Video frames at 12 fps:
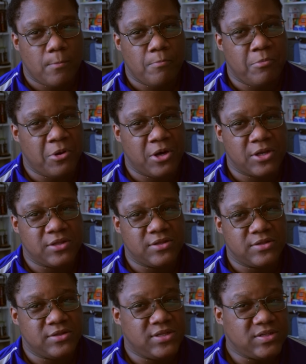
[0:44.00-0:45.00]
but
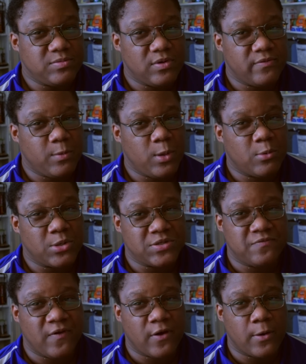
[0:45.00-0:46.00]
this movie was
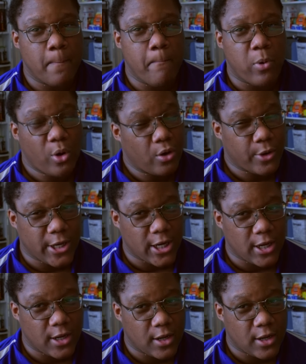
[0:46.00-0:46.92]
very boring.